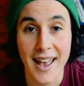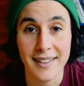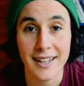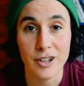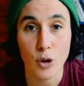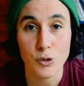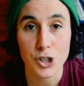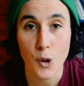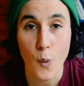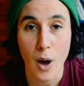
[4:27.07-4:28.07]
and they don't
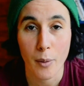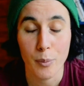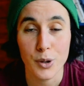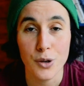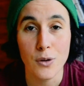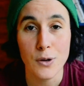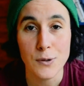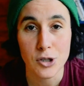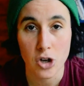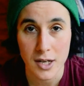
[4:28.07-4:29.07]
show up, you
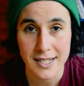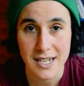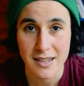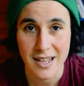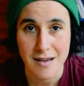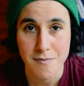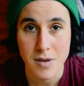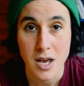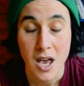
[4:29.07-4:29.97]
lose trust in them.